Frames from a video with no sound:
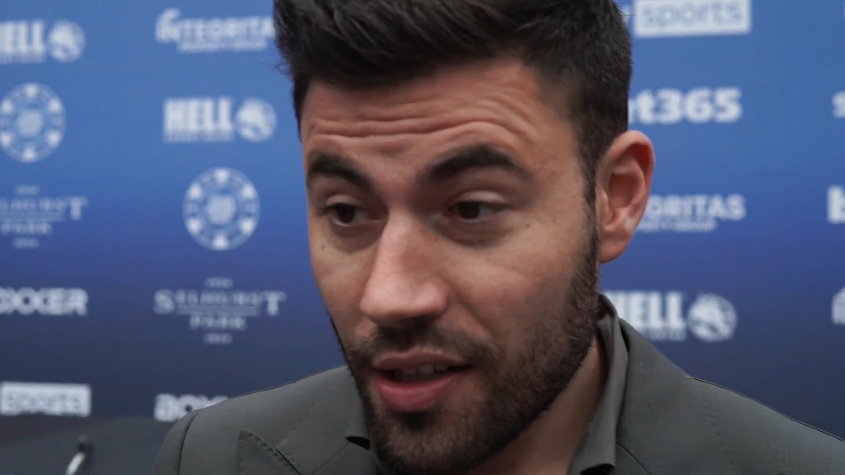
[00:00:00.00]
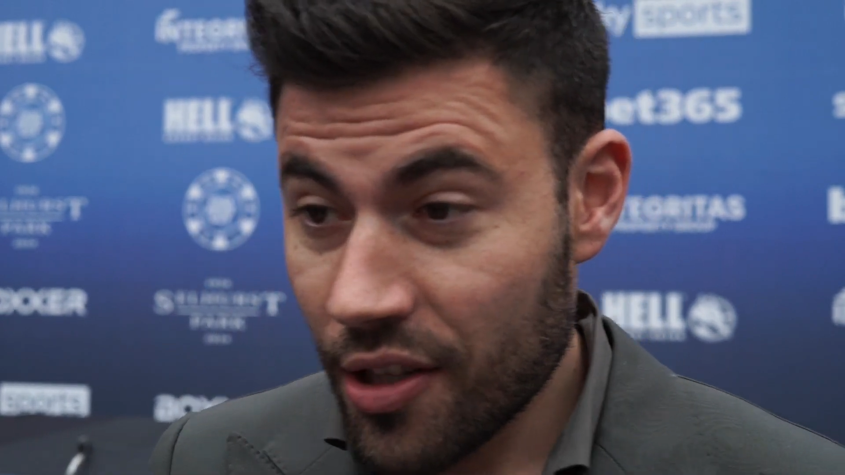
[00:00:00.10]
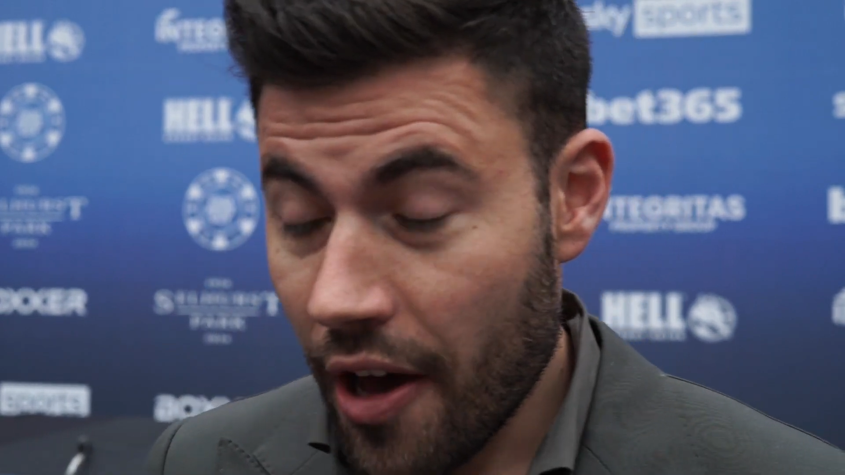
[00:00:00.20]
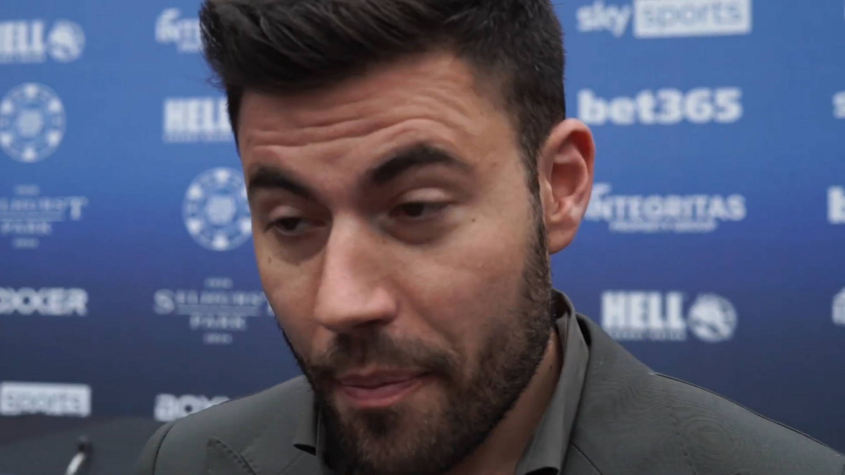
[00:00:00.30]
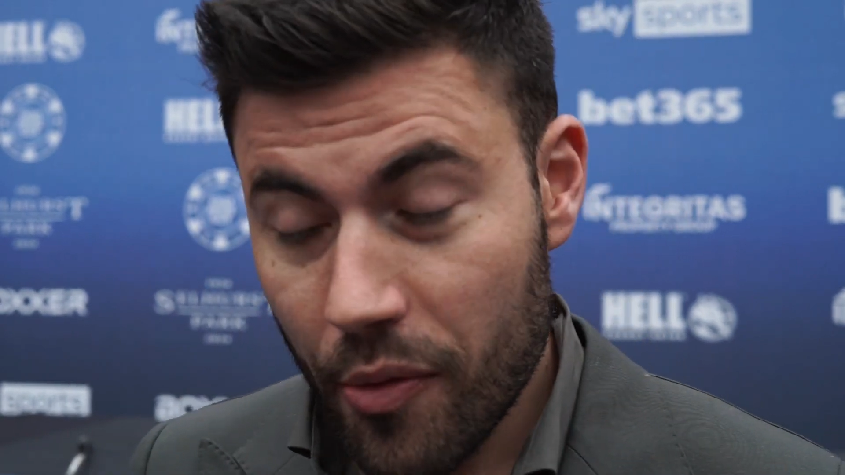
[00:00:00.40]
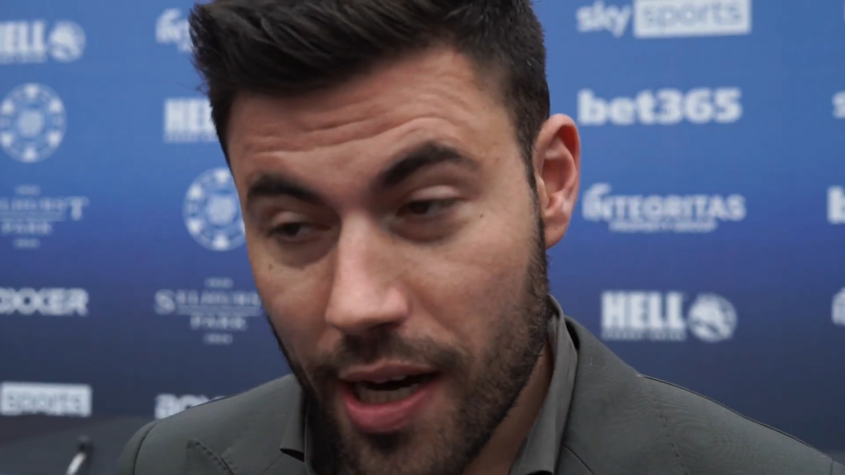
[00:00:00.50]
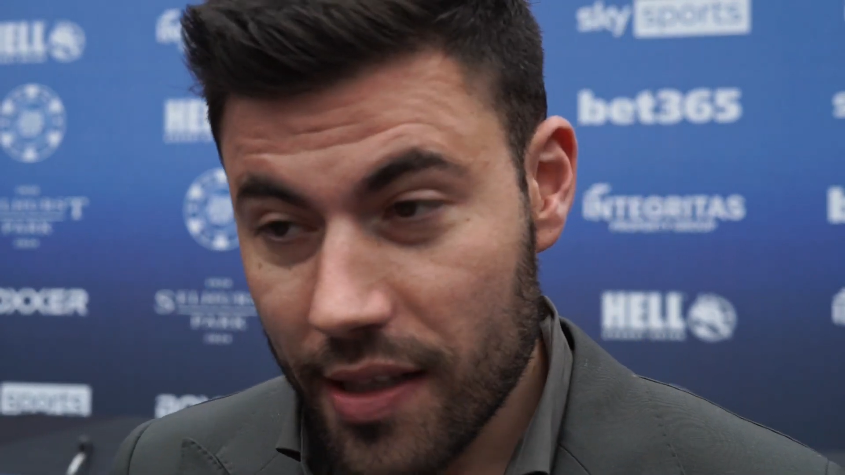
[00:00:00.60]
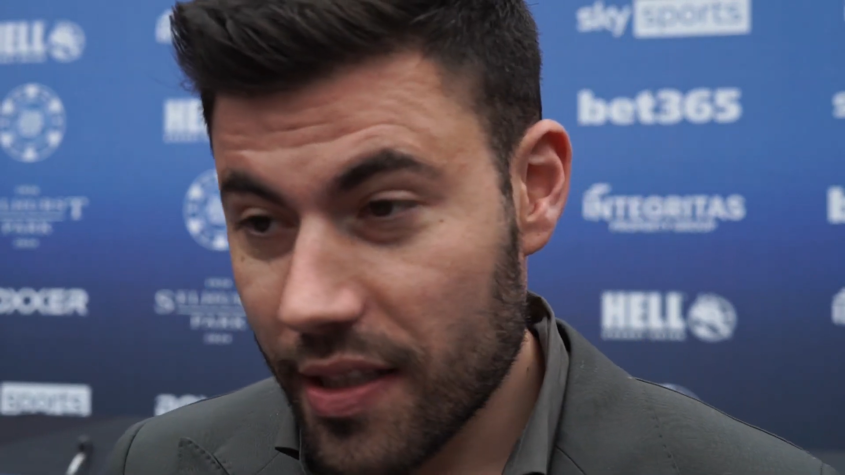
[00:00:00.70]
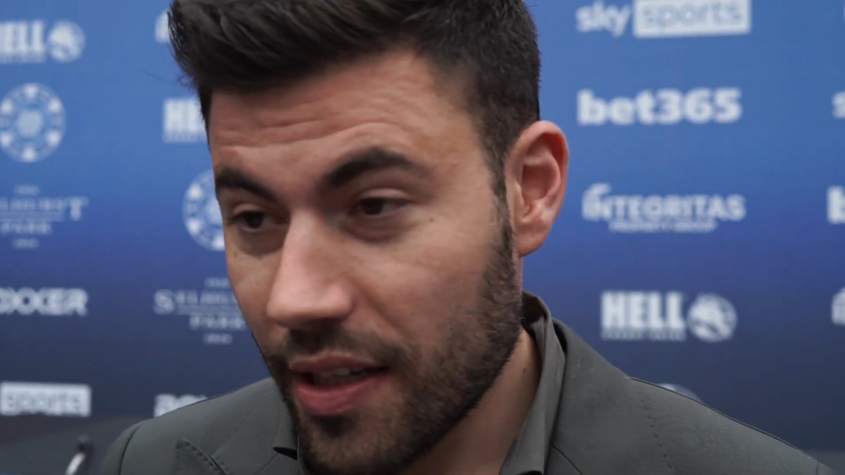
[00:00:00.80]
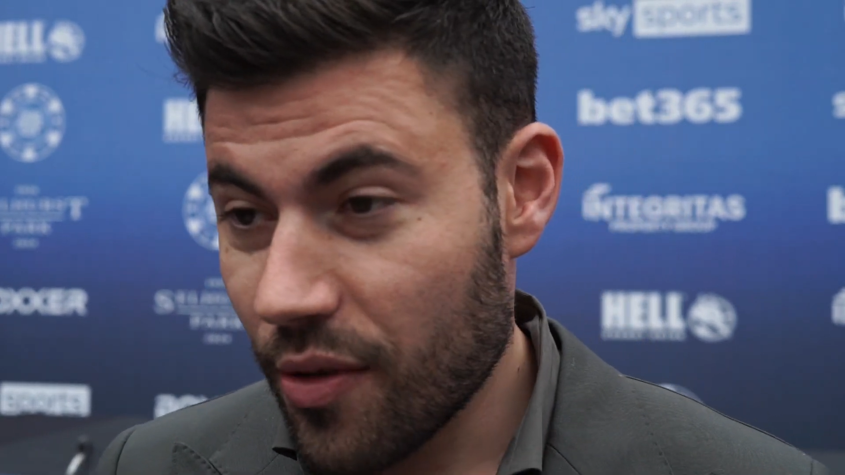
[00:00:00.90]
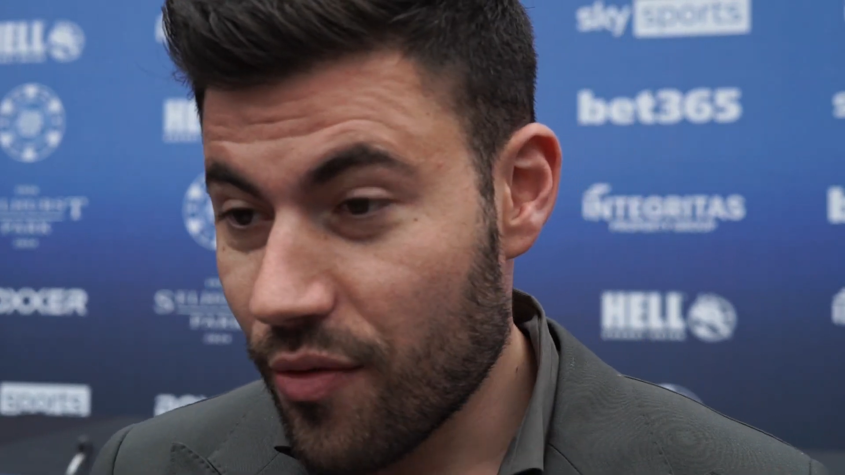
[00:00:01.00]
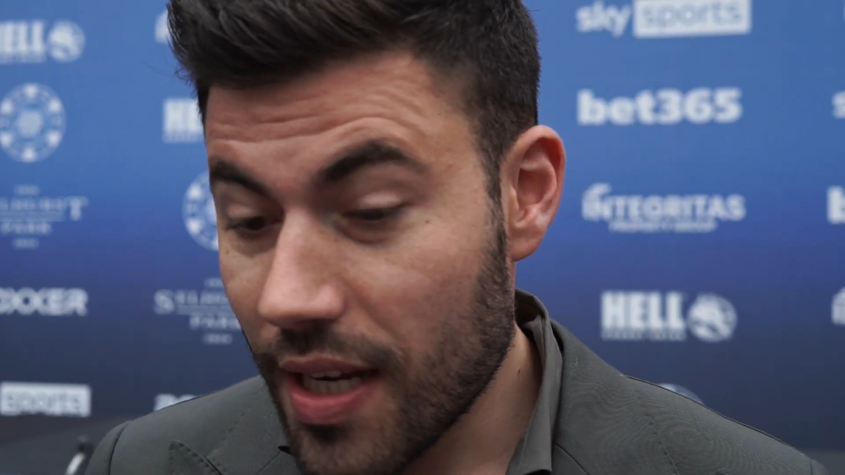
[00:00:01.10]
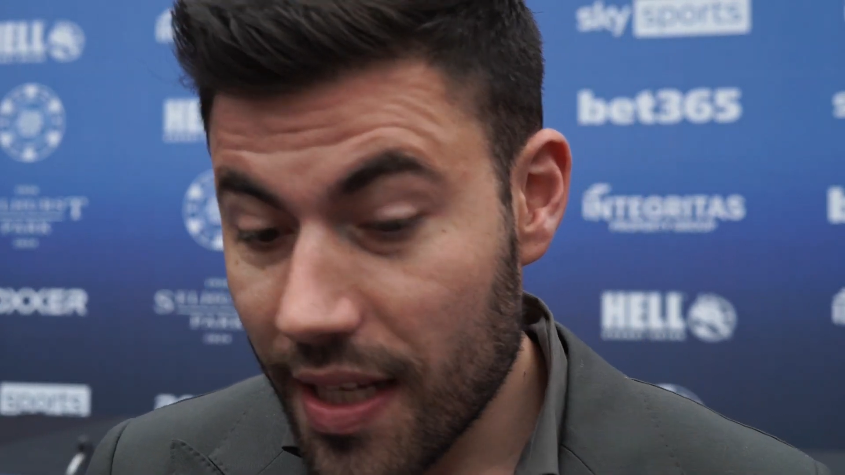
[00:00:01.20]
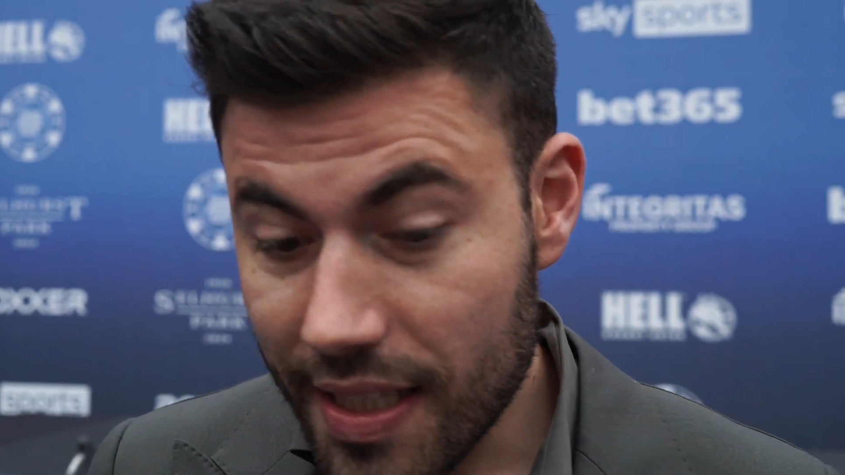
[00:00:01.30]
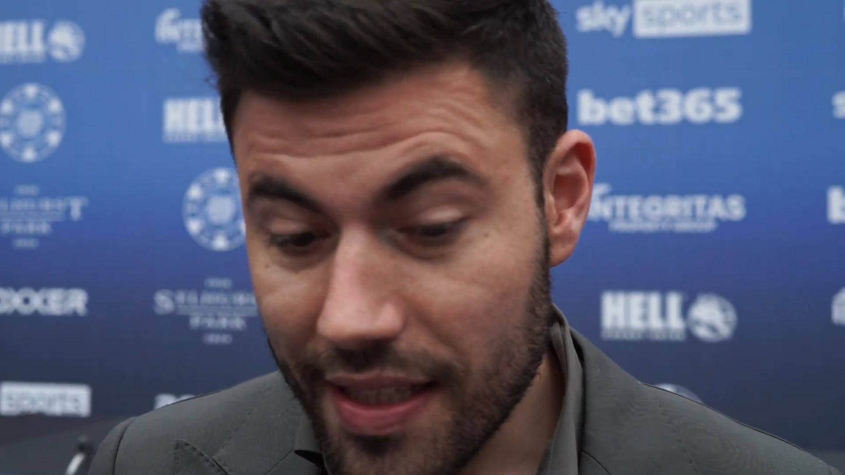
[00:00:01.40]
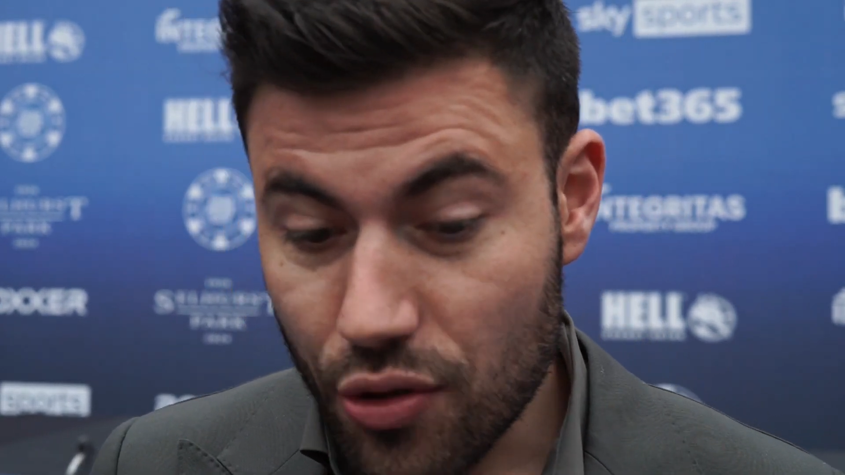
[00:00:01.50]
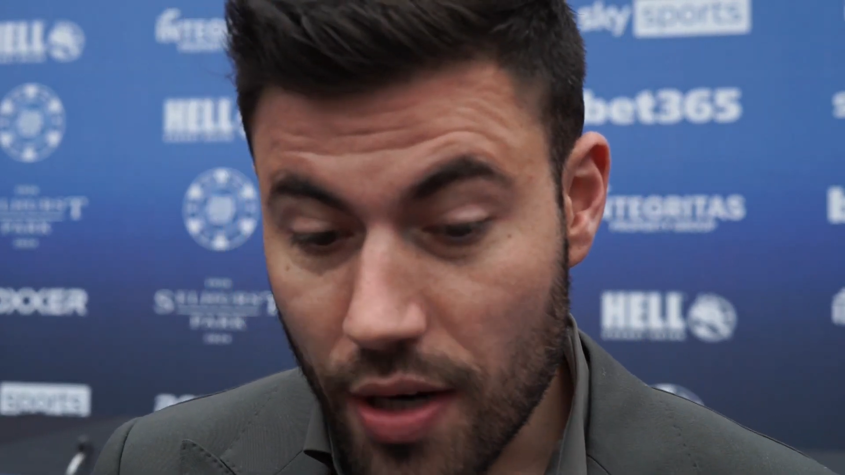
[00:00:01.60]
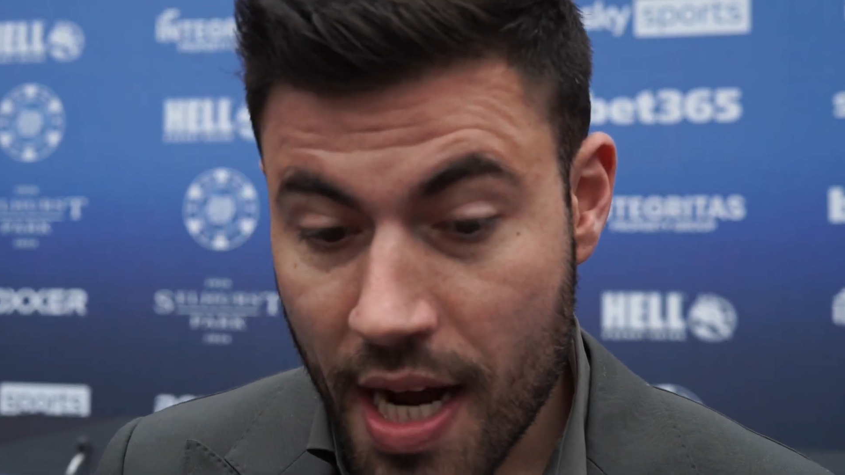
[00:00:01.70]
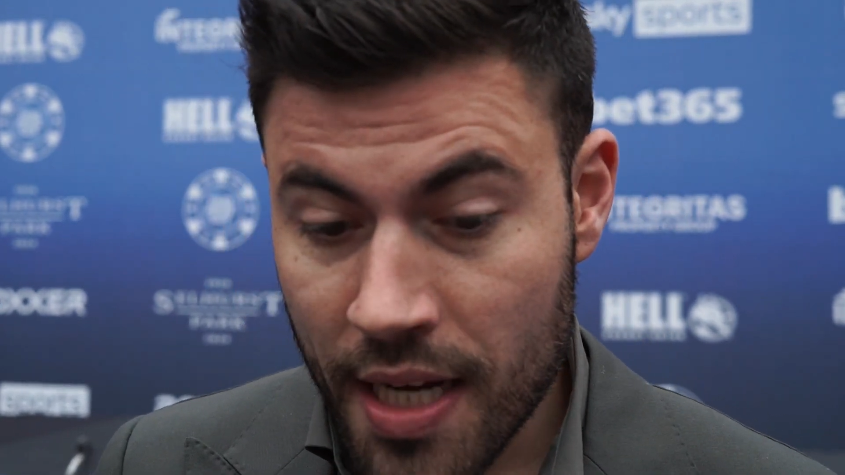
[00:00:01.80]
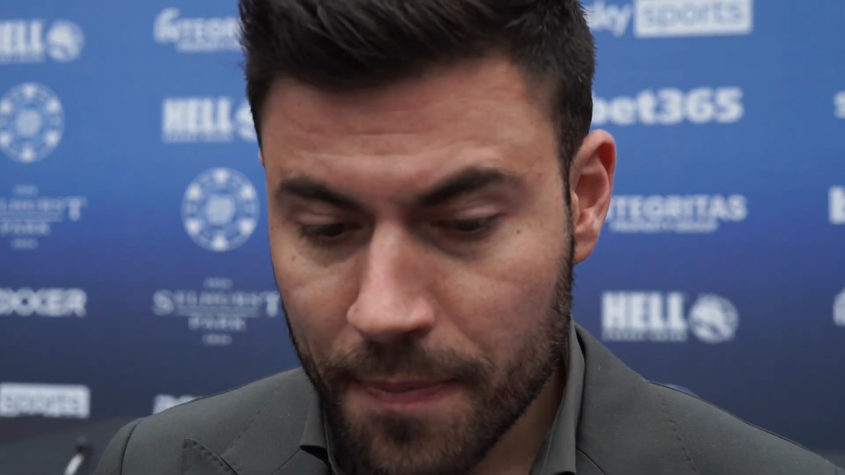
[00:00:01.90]
Yar Buatsi, we really did
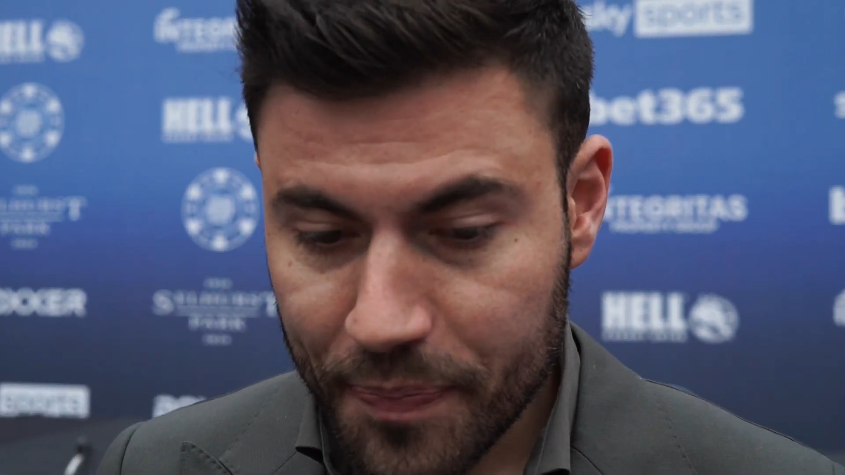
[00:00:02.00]
try.